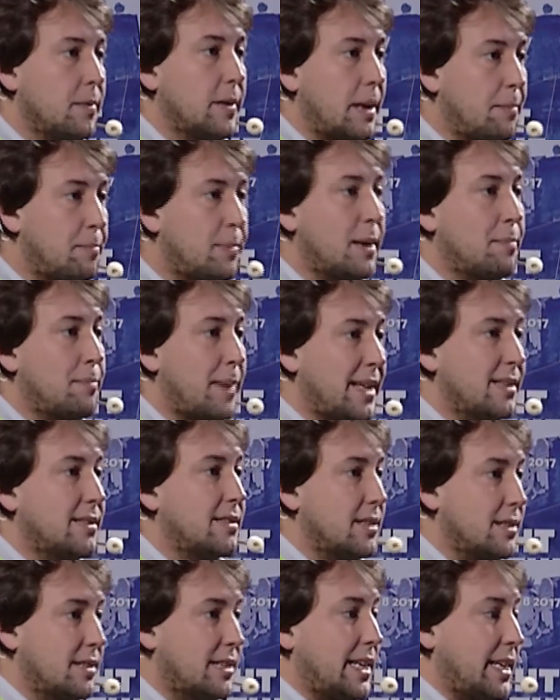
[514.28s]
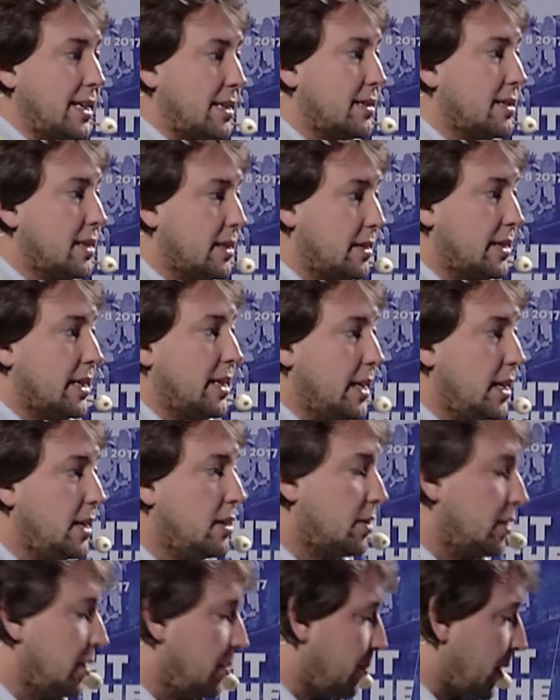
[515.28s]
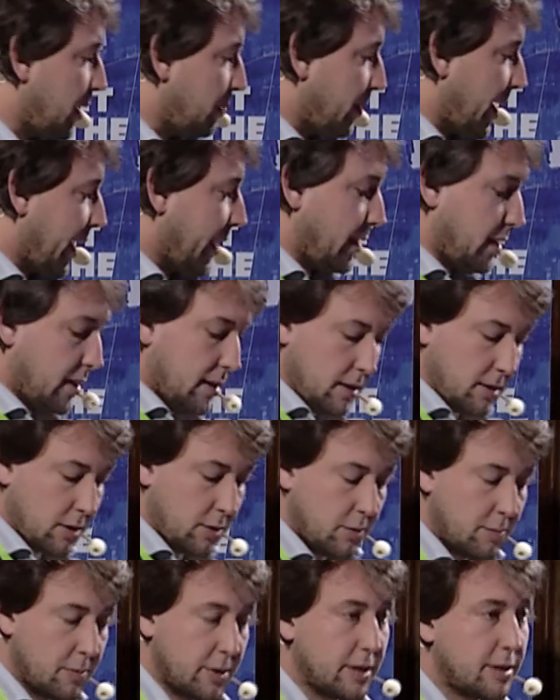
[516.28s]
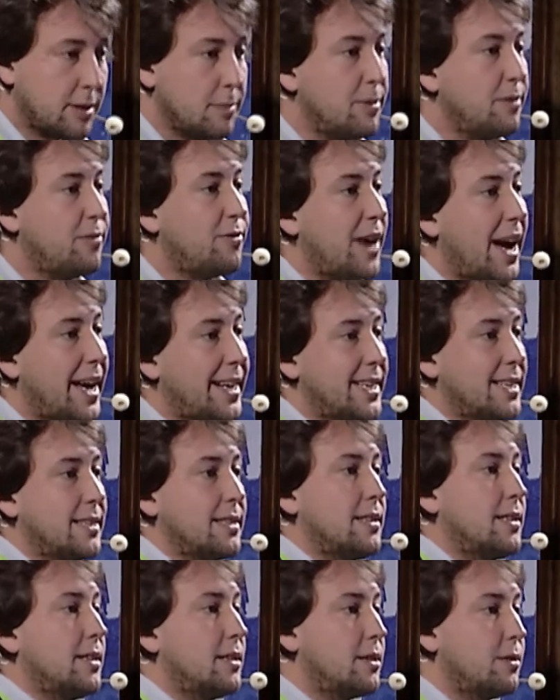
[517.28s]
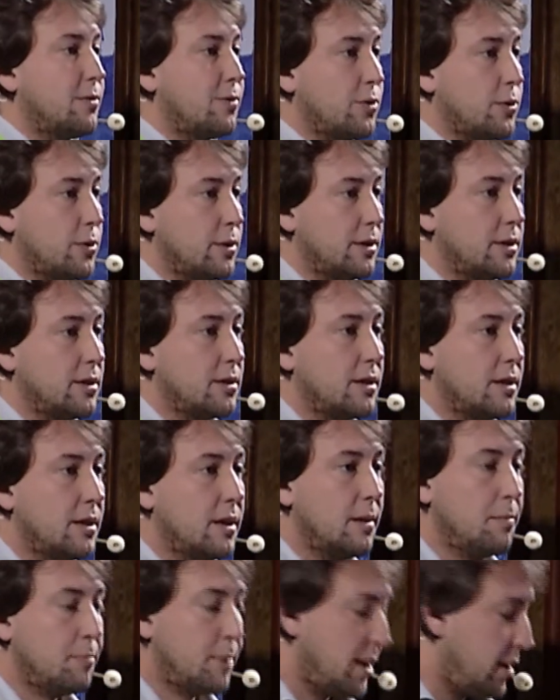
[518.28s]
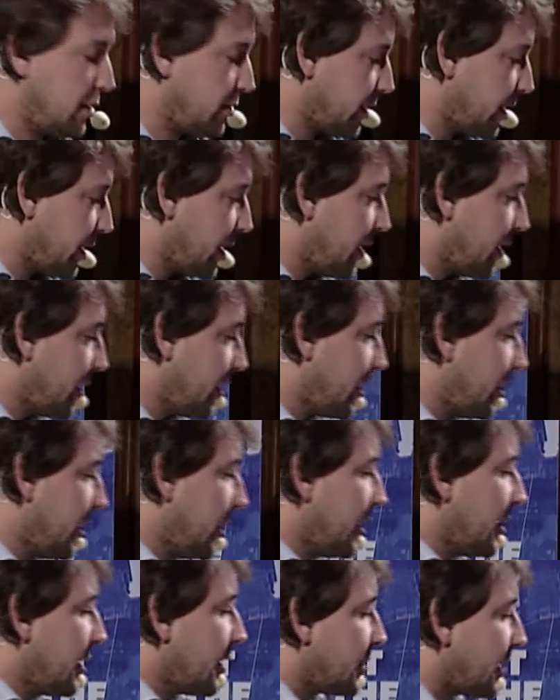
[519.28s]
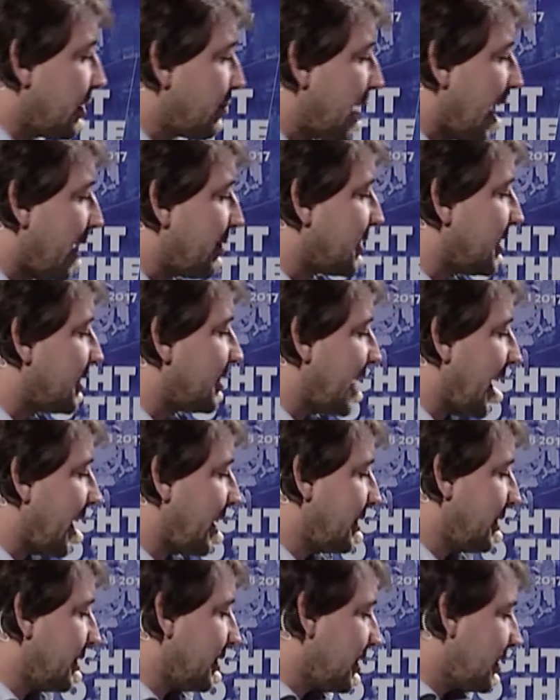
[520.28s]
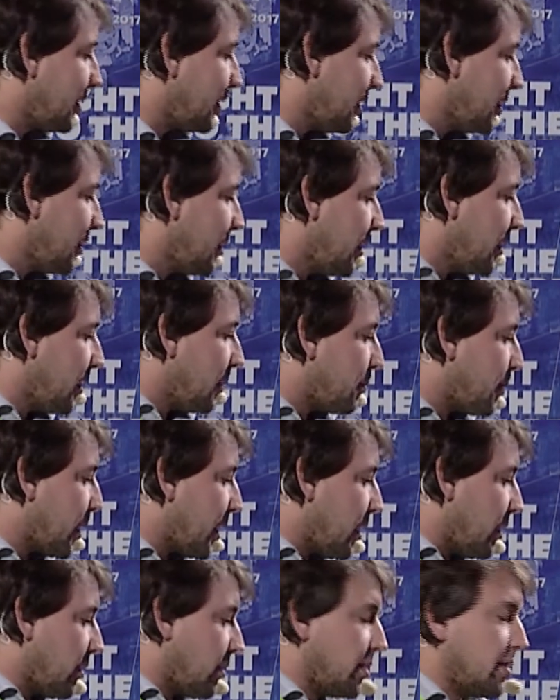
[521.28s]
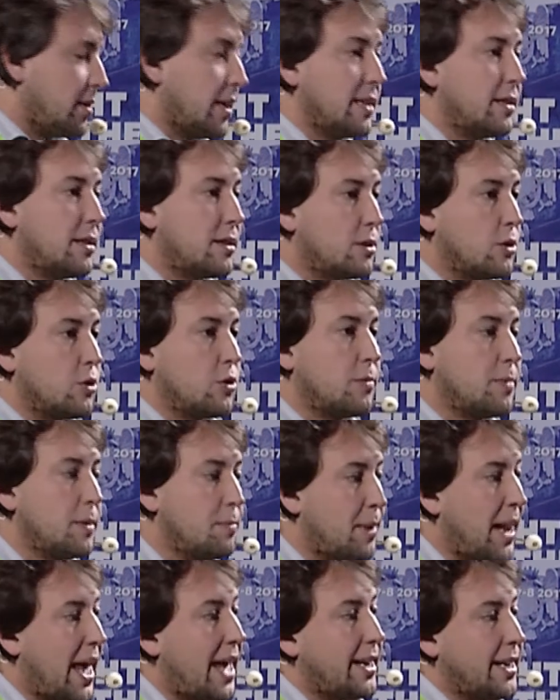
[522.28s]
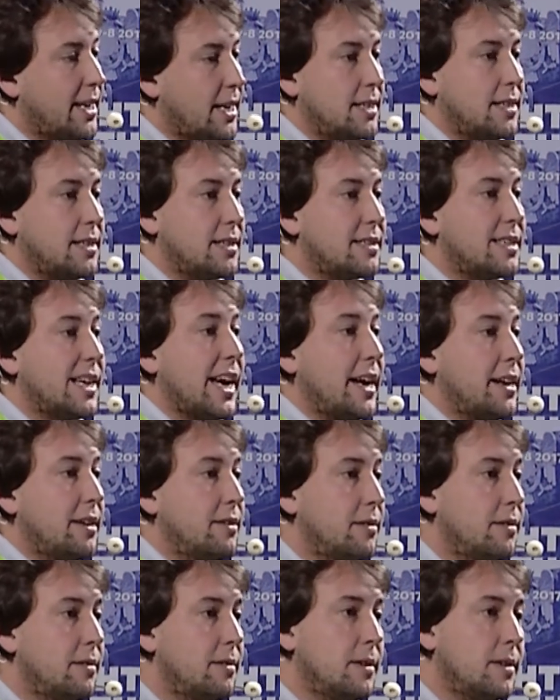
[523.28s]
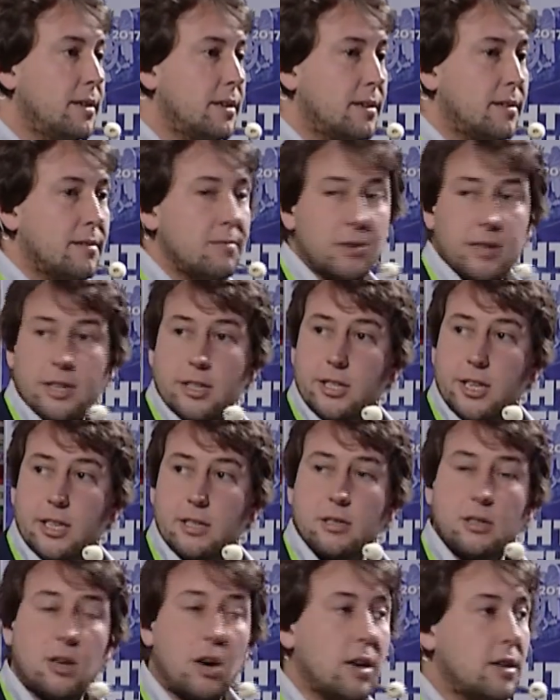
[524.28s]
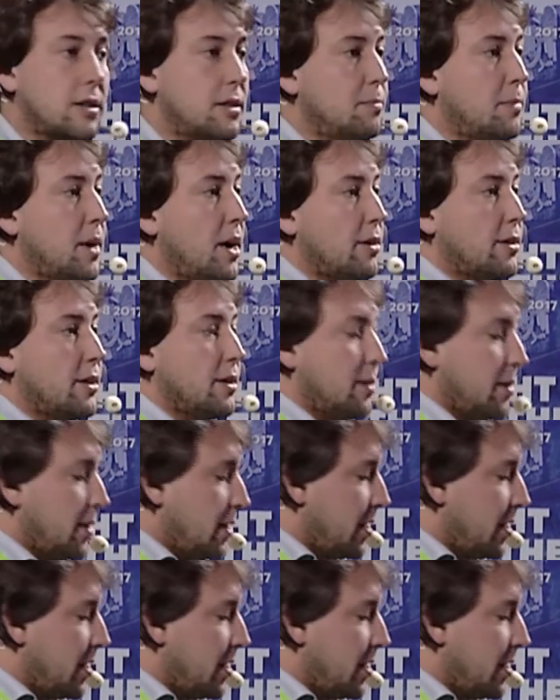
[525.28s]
implement the things that they need to implement. So municipal finance is the first pillar. Then we have the second pillar. That is urban planning and design, what I just talked about.